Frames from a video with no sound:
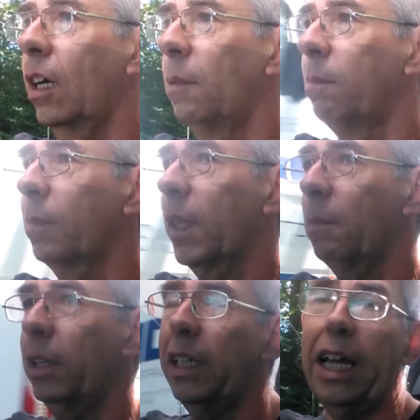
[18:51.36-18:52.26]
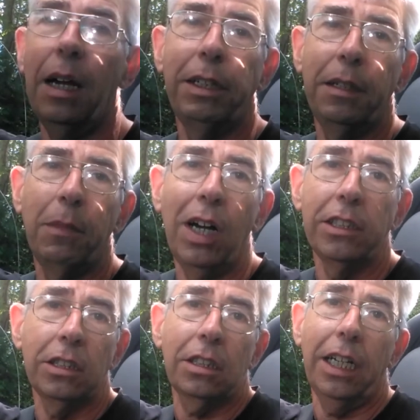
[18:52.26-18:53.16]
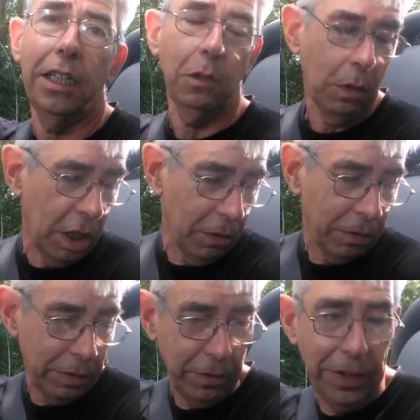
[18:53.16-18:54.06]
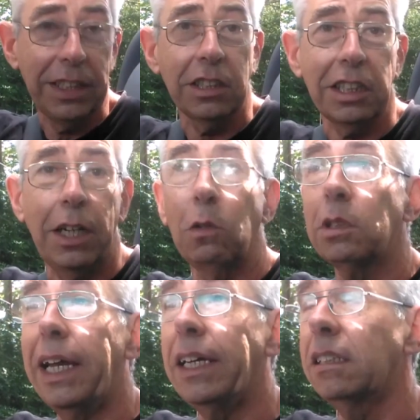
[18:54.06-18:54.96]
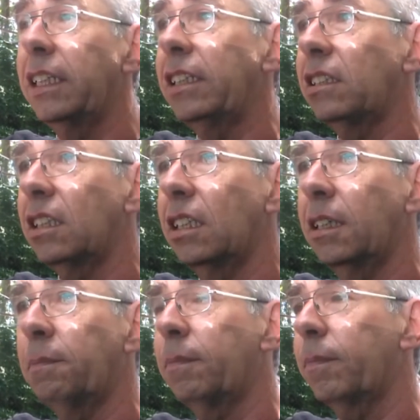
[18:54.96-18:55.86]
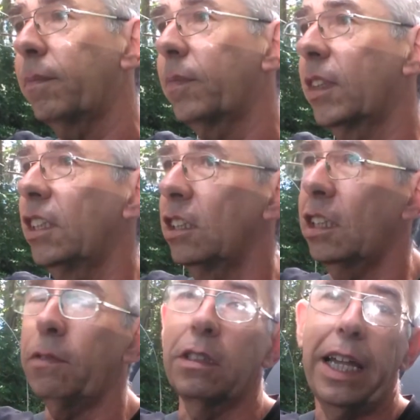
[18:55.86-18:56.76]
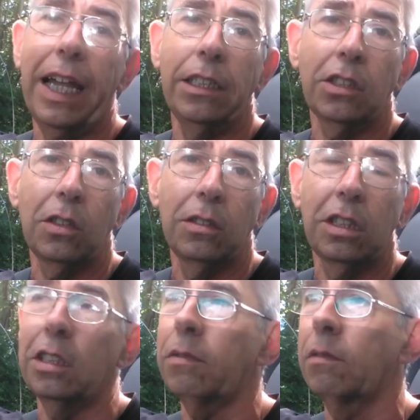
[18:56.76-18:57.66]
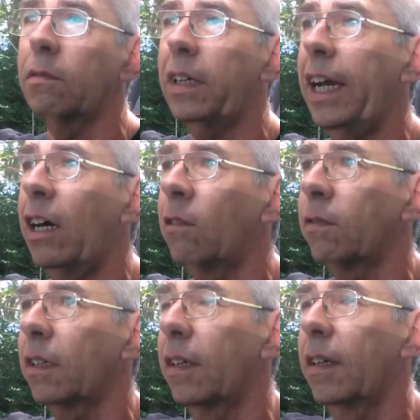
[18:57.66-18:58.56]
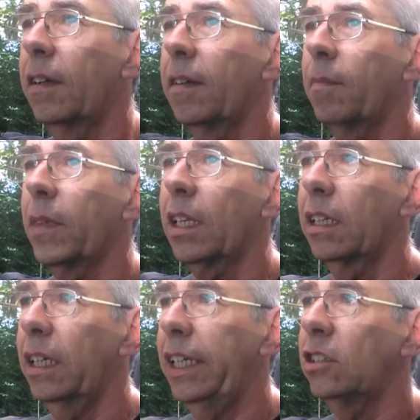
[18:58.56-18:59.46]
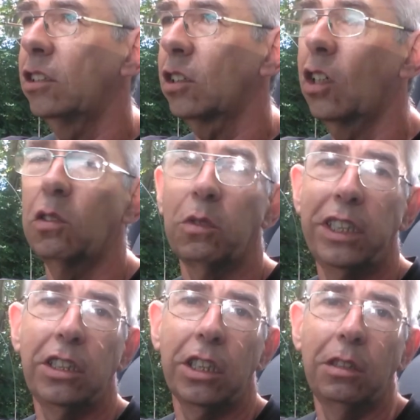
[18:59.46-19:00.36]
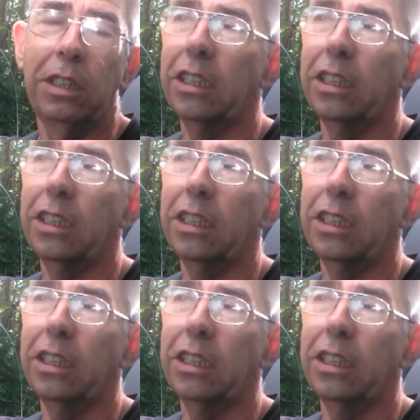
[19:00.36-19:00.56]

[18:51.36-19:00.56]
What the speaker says: But yeah, I mean it might just take a while for everything to settle down. It's a different canister, it's a different valve, engine's got to retune itself.